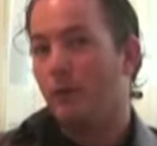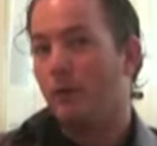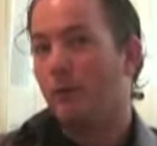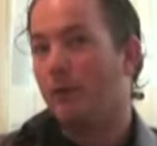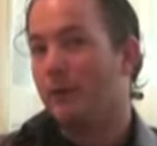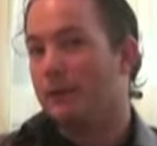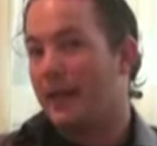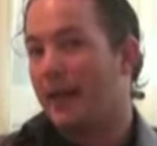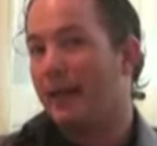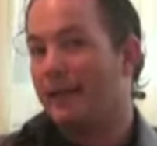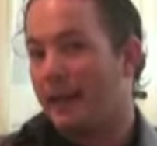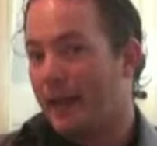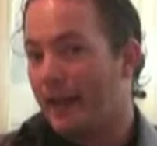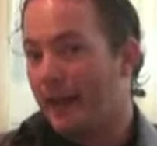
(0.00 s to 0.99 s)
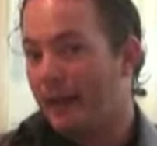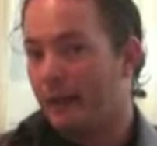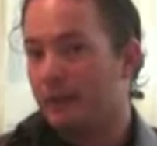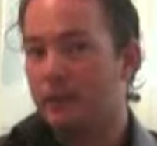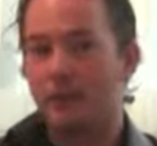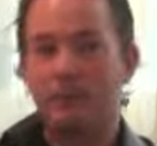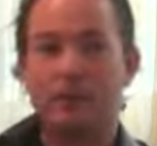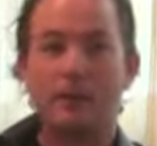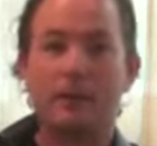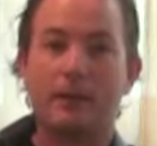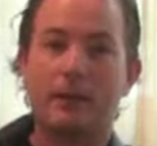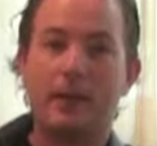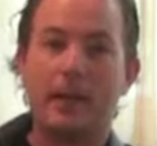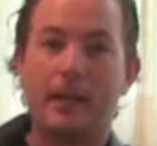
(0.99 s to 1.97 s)
or "dada," something
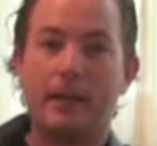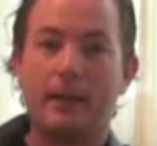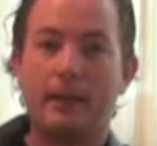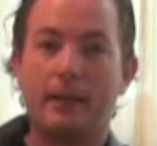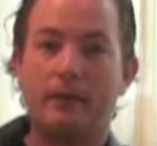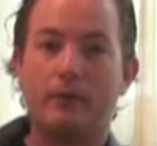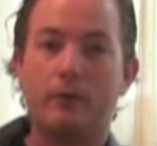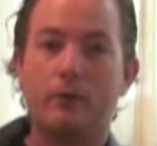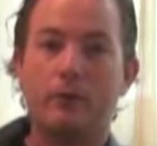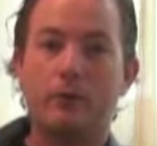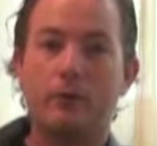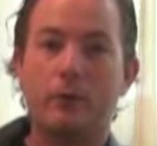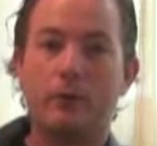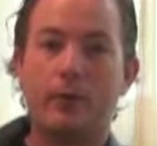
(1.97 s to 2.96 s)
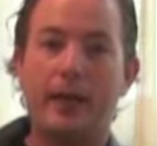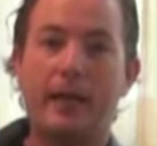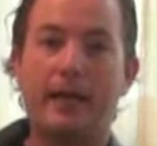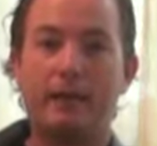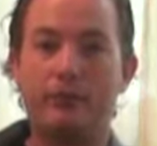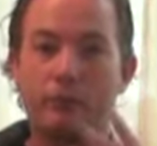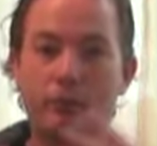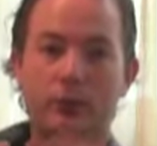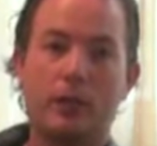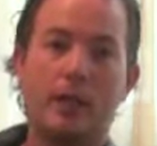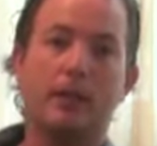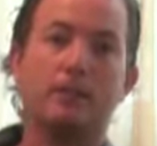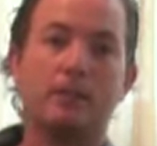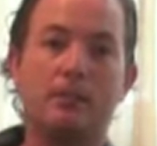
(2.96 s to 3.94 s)
like that, and you know that gives you a
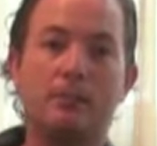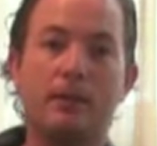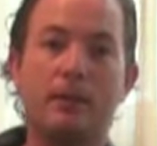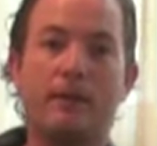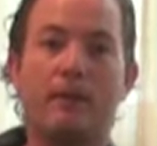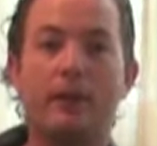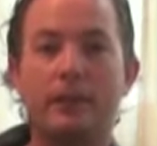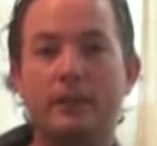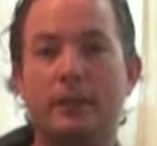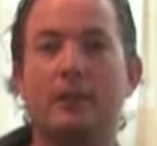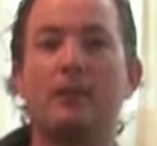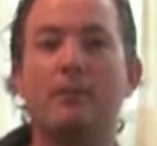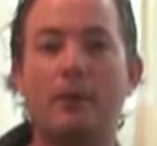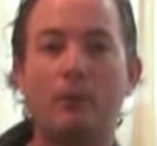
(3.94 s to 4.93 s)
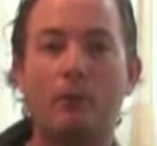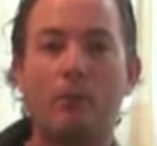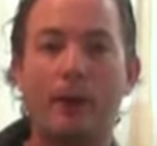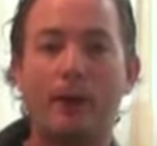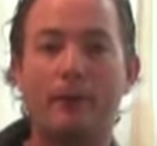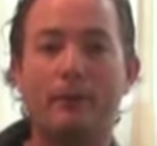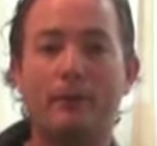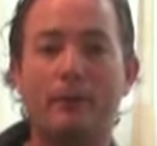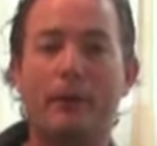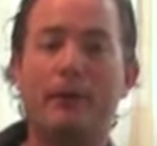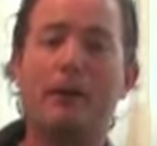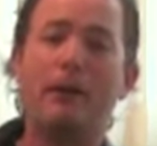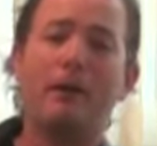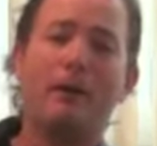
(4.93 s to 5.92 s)
chance to be a very sentimental parent. You're
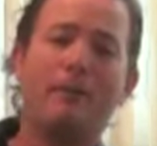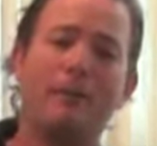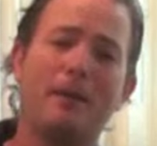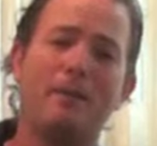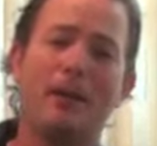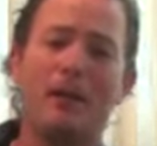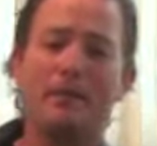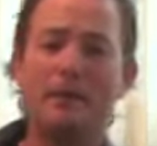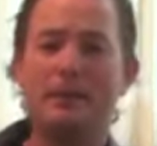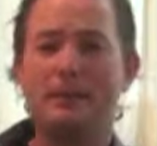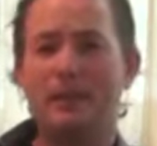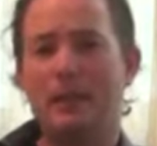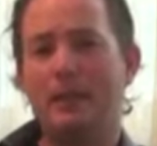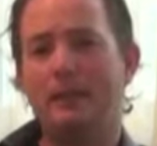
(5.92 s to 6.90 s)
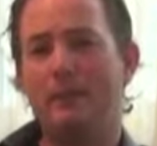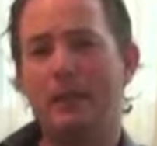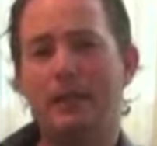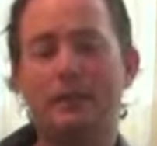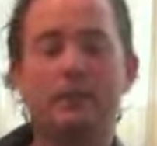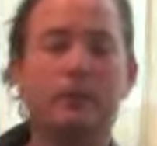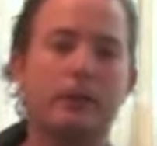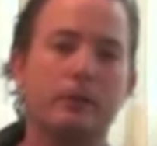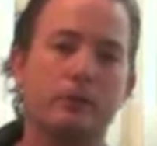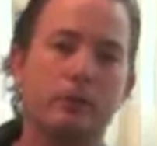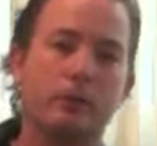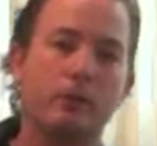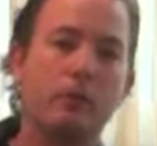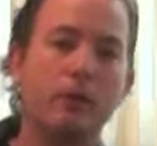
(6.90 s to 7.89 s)
like, "Oh, my baby said that," and
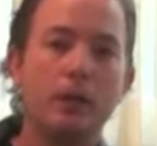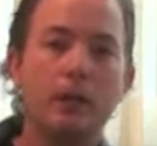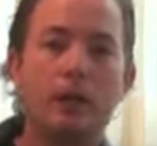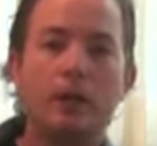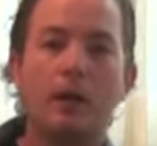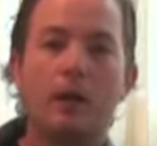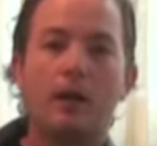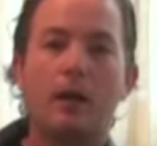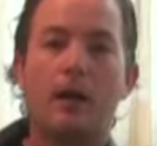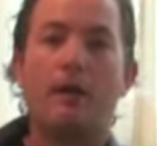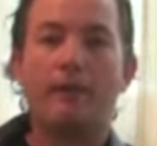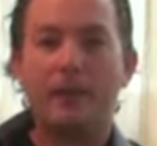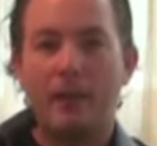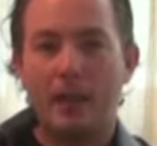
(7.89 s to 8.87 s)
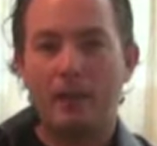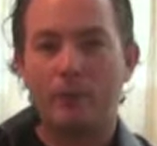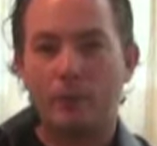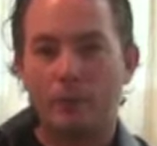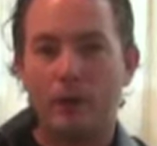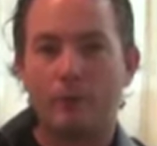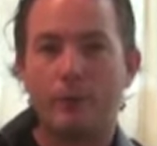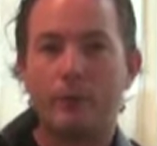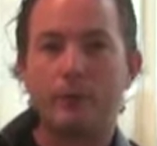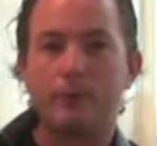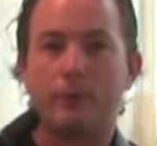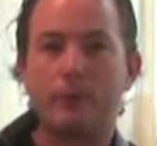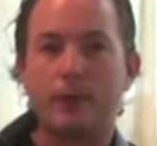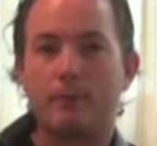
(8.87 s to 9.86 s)
so have a camera around when they're
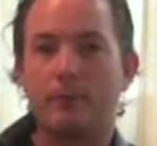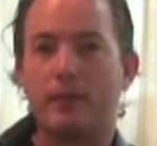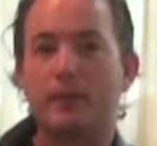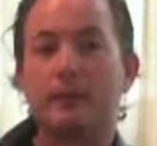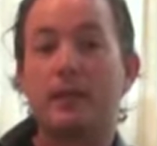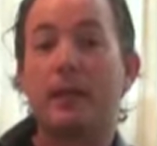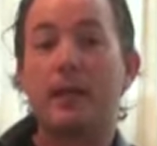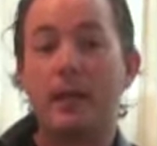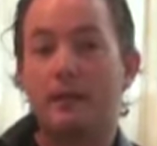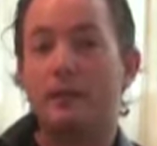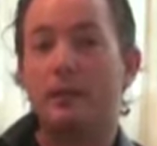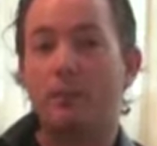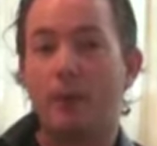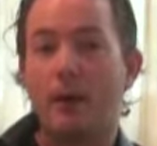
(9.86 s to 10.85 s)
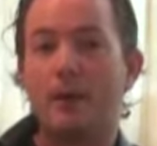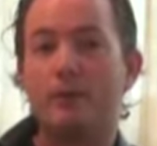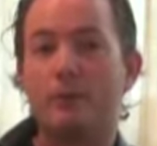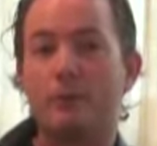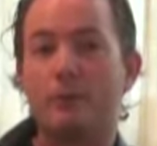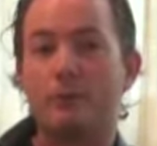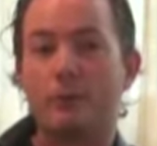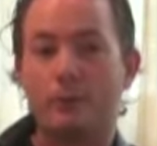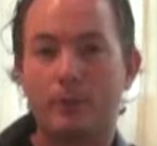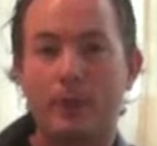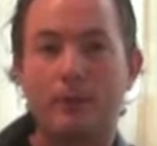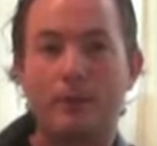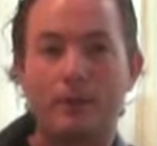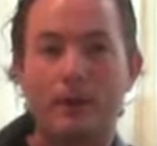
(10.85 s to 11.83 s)
doing that, because they can surprise you from
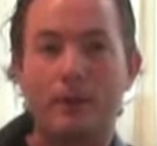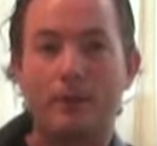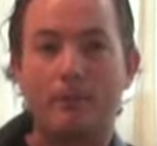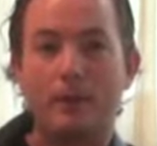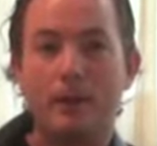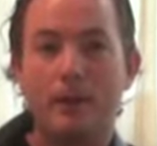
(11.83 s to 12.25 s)
time to time.